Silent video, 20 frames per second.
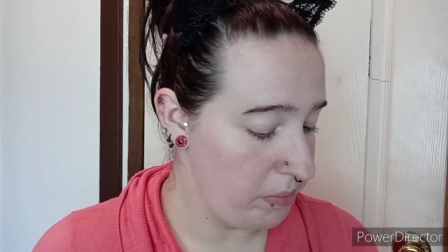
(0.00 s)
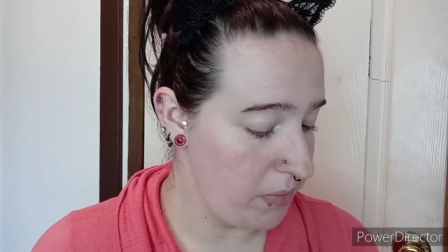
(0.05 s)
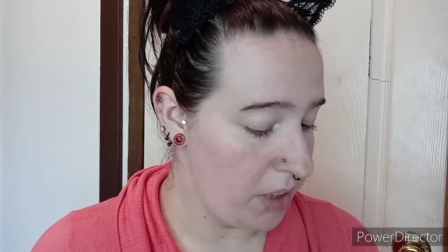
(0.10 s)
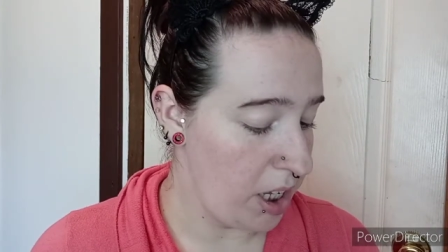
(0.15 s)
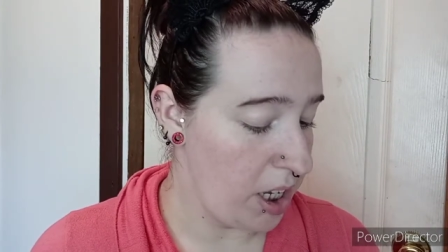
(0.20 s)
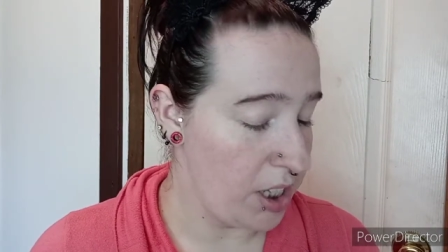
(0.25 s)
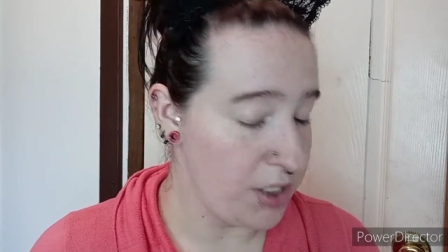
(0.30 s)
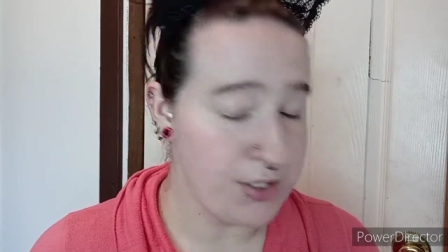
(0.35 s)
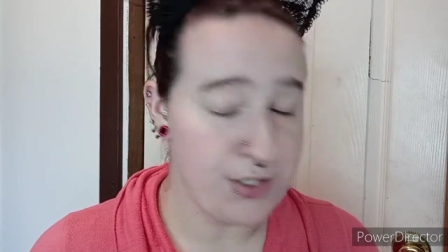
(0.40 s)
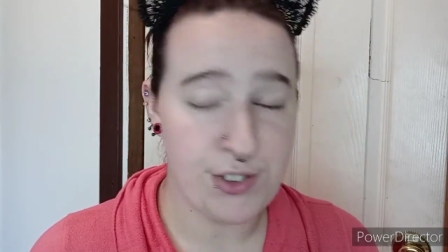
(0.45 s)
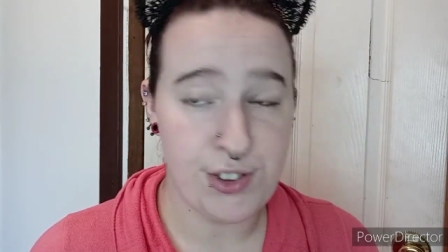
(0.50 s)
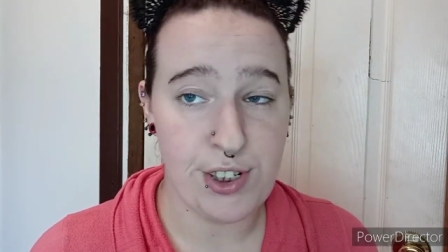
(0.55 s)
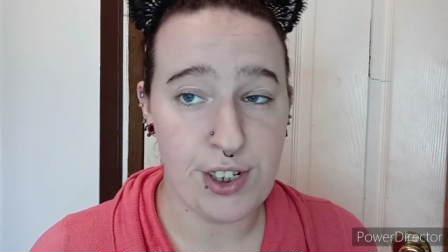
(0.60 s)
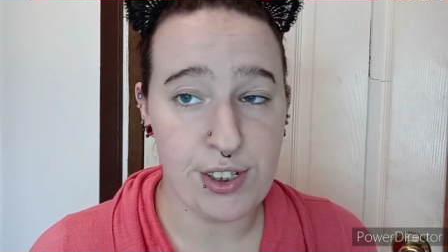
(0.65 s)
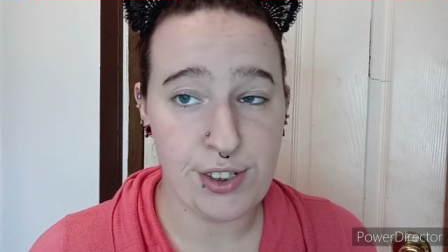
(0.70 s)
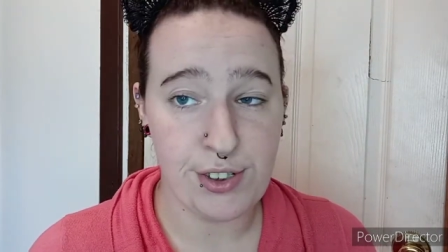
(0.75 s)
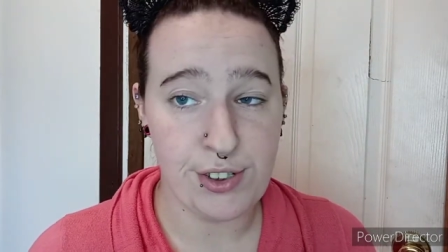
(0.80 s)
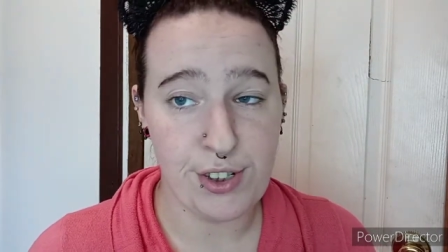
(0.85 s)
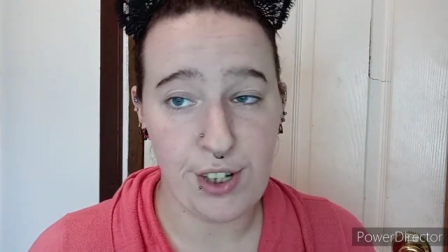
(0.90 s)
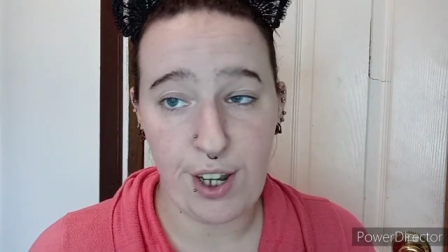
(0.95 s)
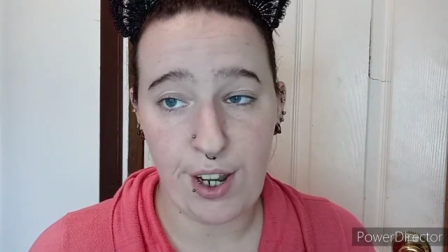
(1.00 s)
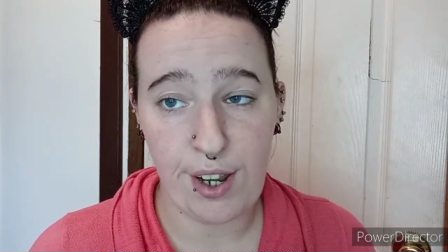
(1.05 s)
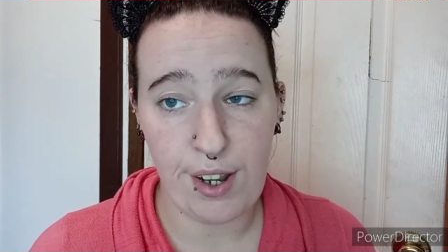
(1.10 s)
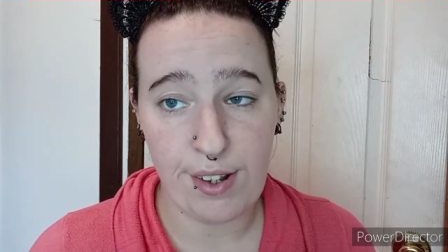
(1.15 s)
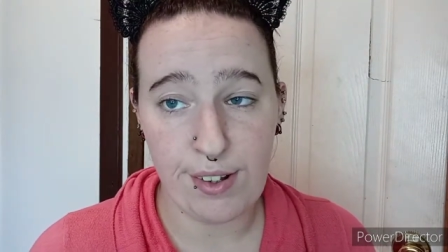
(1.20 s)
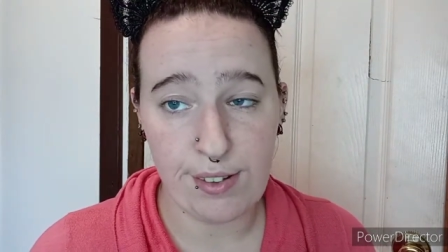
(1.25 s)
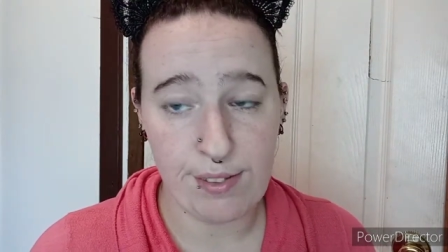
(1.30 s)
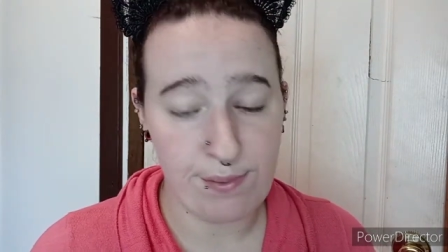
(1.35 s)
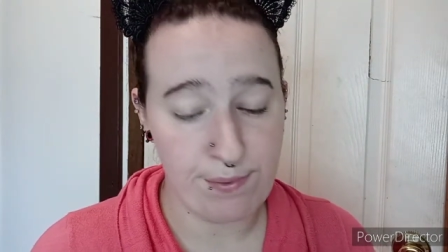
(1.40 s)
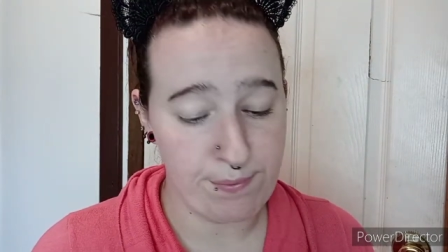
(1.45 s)
a chit
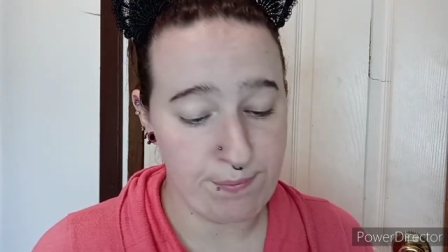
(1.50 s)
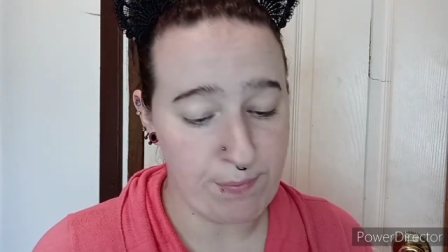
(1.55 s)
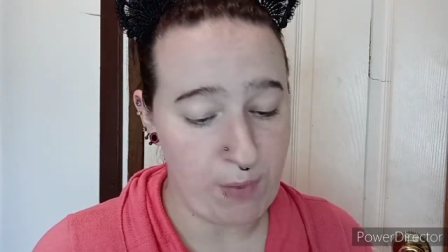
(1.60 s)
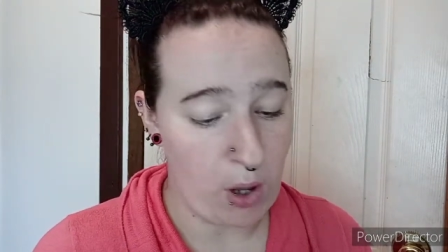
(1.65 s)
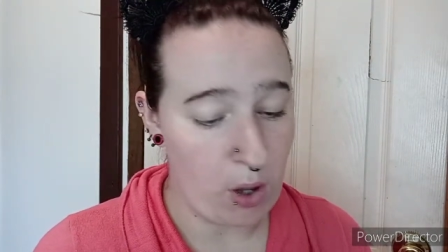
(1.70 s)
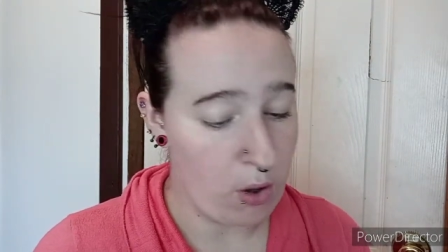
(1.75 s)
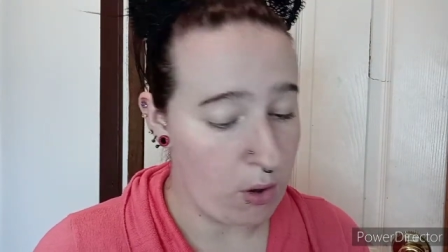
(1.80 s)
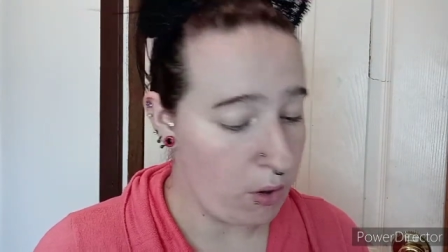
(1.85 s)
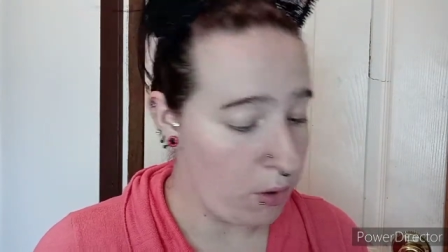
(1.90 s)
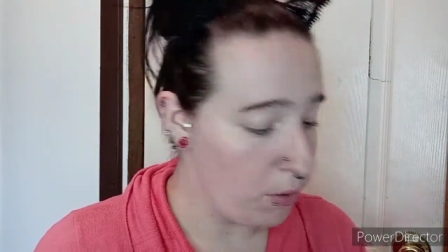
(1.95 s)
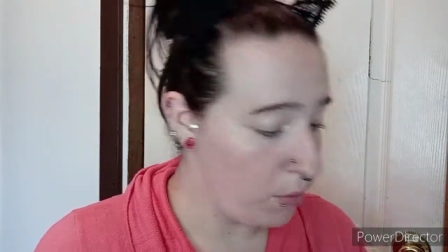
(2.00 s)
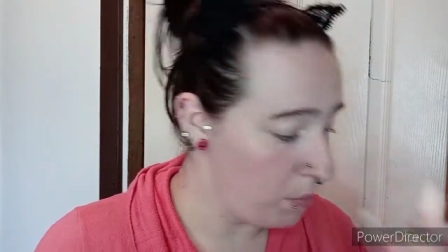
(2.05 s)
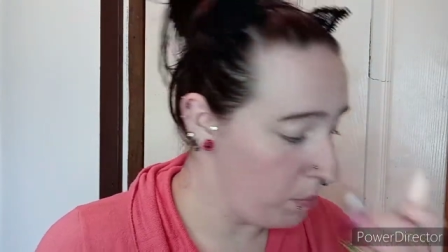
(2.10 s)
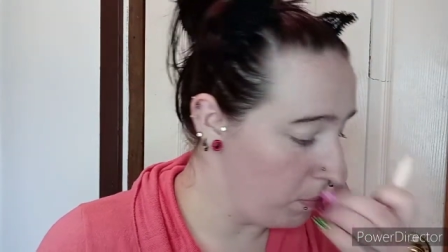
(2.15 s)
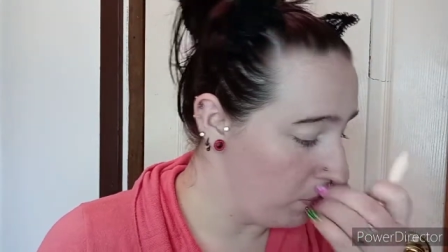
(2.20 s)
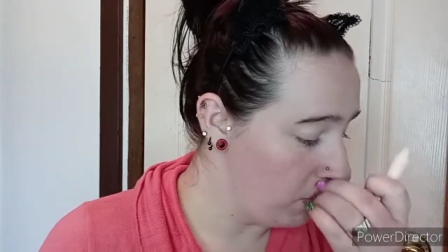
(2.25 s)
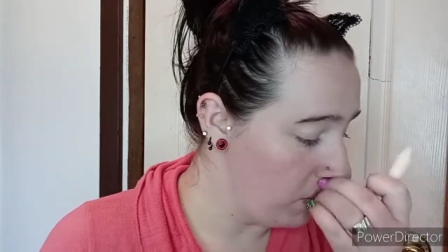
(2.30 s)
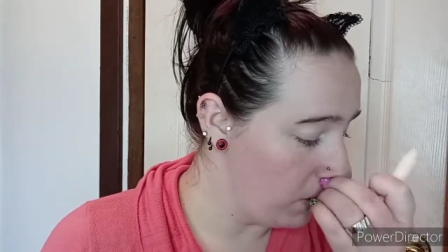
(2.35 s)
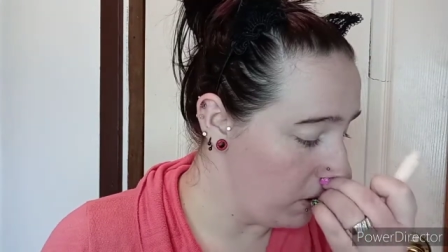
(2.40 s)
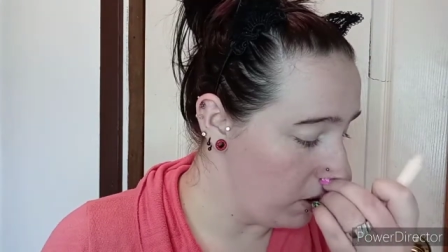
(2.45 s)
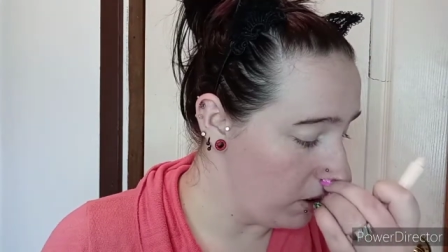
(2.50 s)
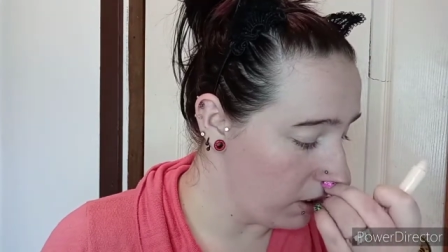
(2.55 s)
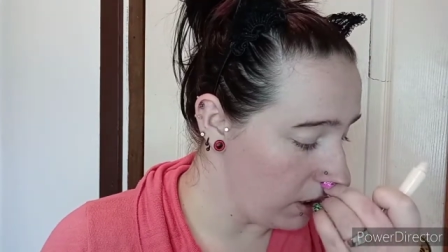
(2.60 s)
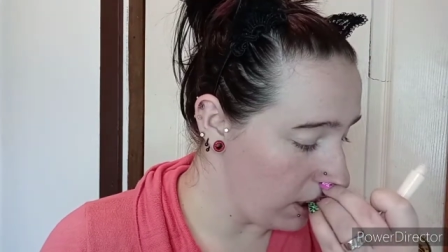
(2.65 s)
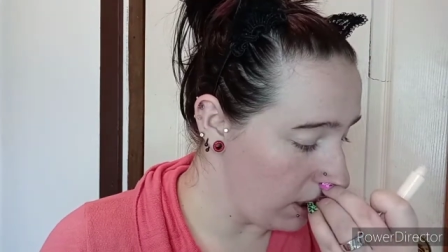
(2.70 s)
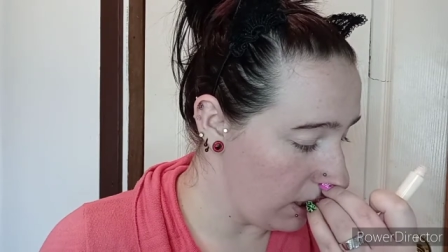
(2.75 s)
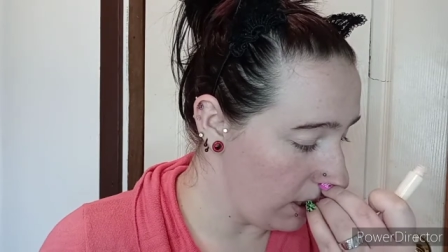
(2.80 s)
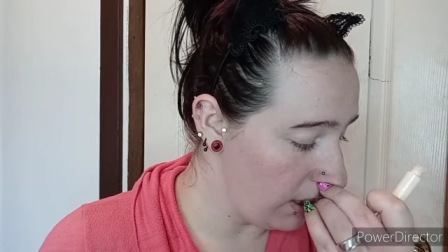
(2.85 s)
chat fall look,